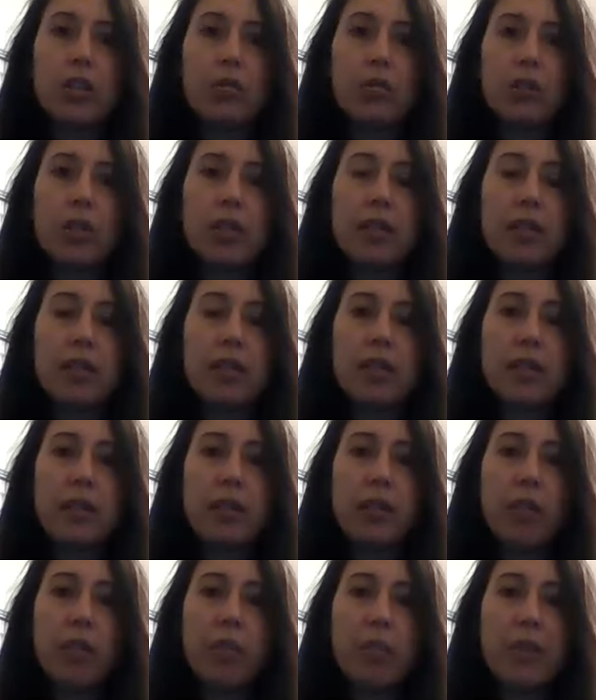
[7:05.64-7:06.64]
So this is
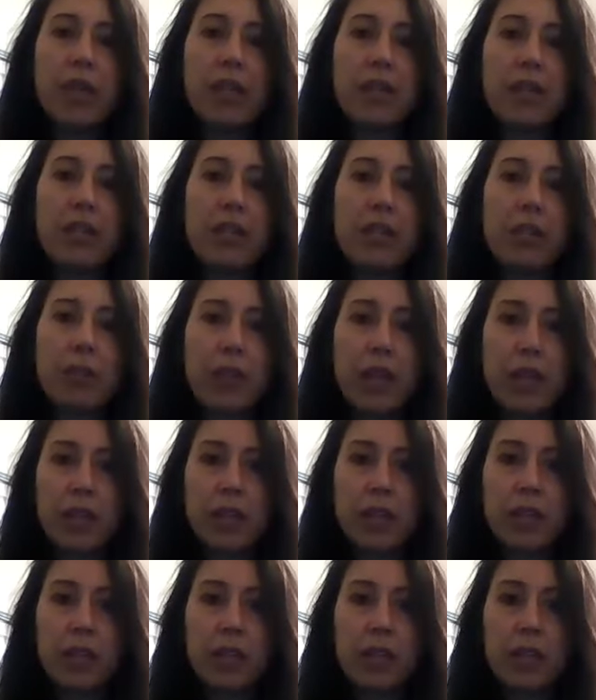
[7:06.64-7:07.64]
the homemade
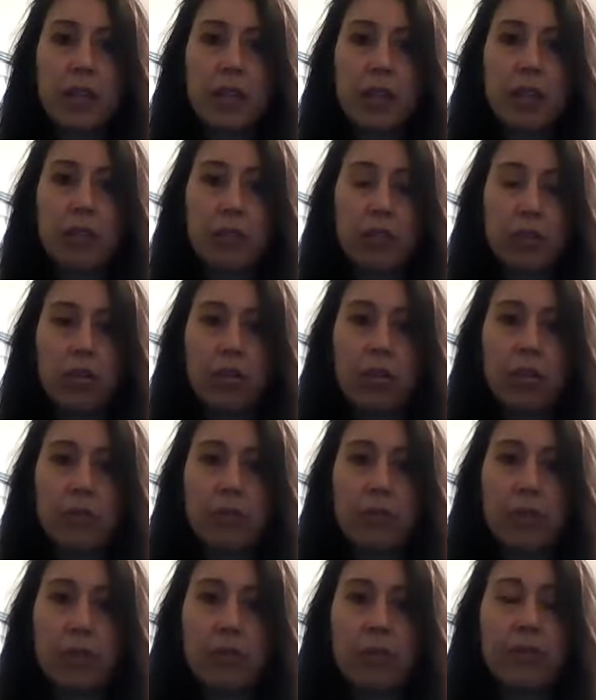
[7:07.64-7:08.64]
shredded
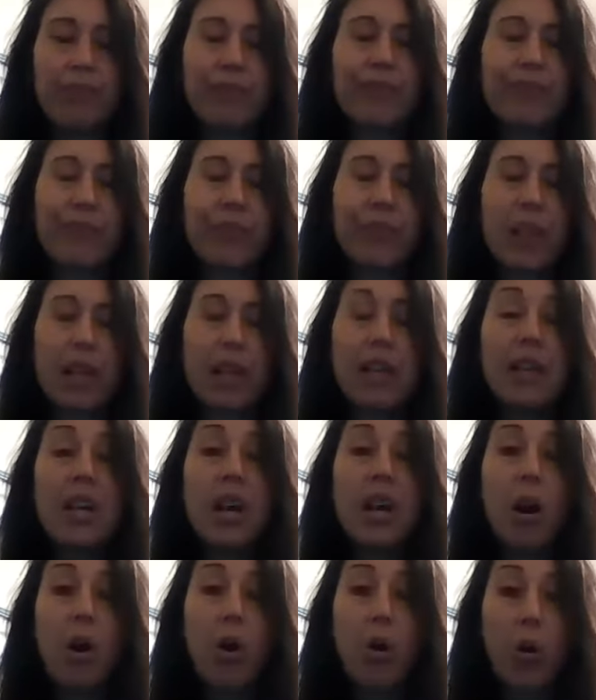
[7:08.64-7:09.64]
coconut milk.
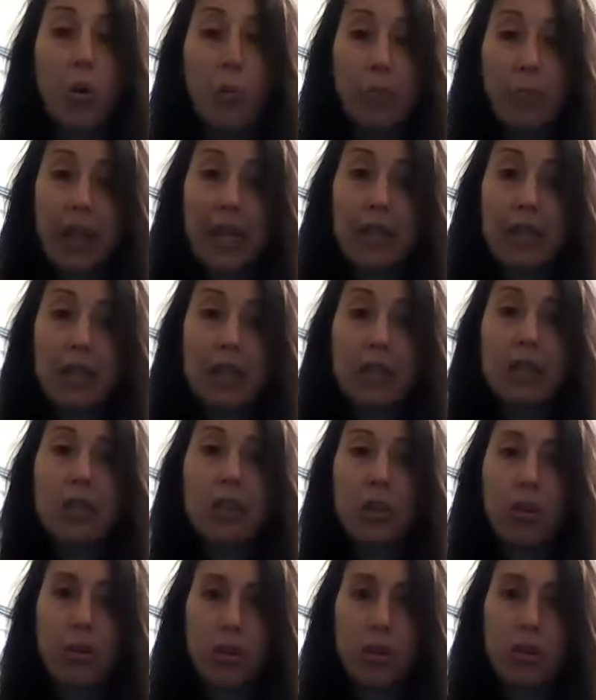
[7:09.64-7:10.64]
Homemade
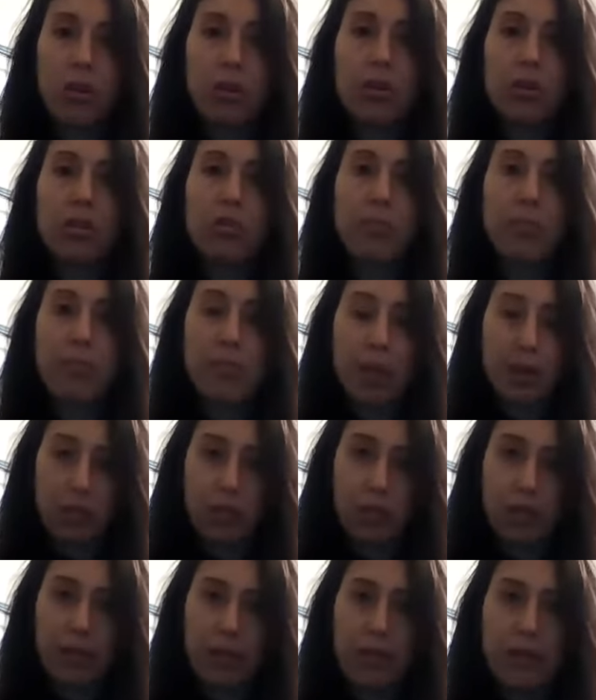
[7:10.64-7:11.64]
coconut
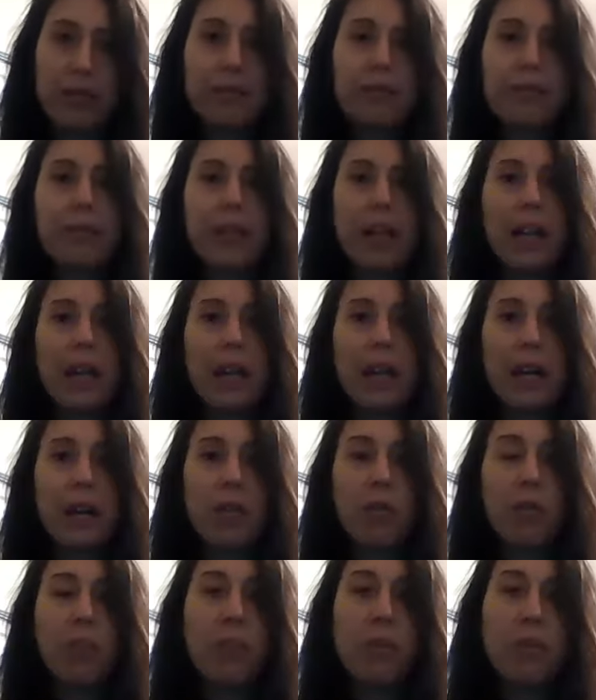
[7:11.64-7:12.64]
milk. I
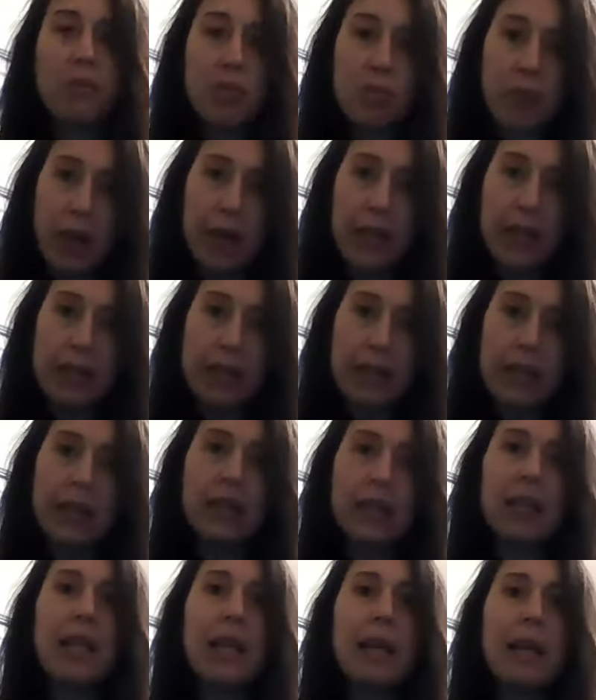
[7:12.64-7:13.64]
hope you try it
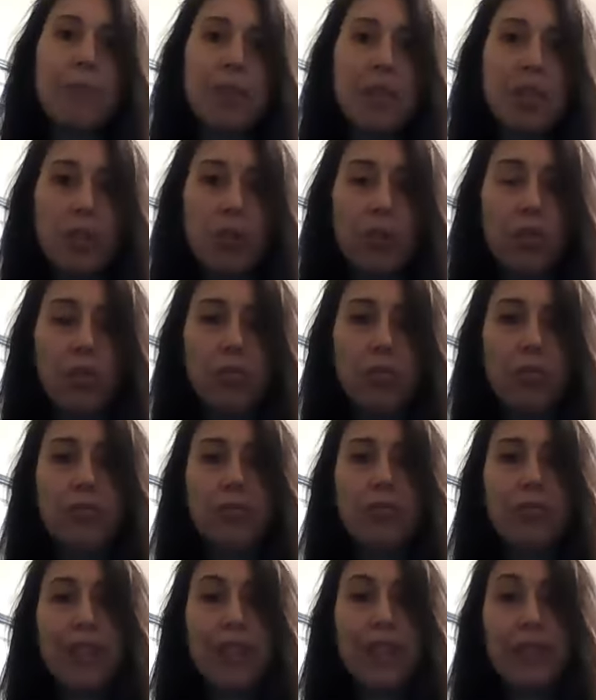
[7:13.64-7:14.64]
and let me know
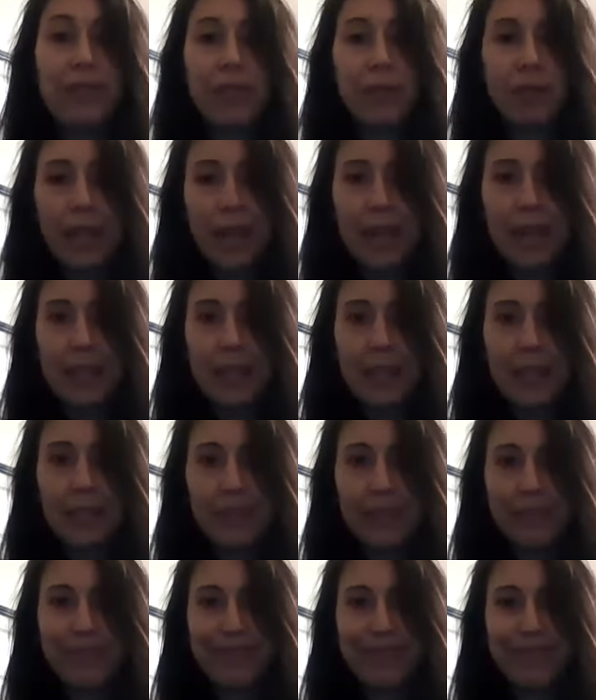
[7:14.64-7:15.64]
if you like
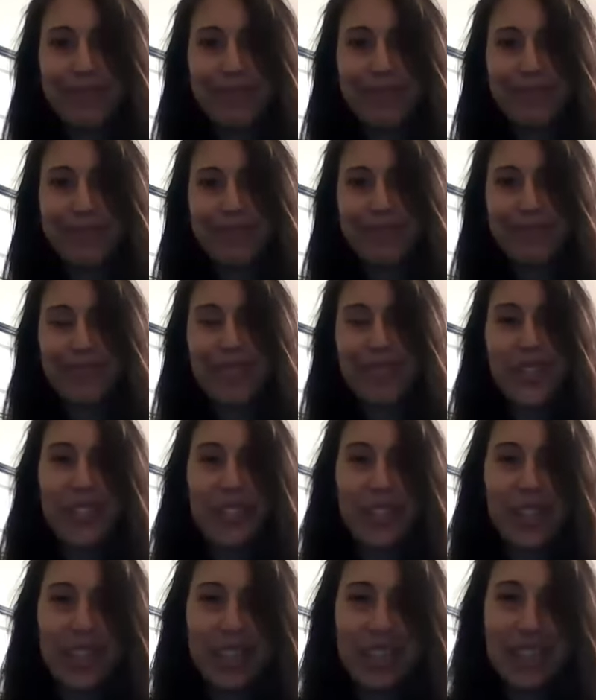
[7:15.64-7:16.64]
it.
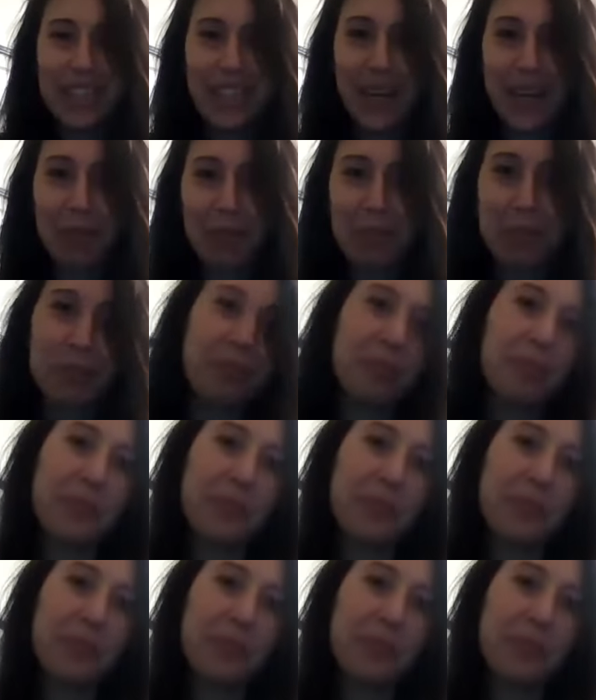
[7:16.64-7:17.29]
See you next time.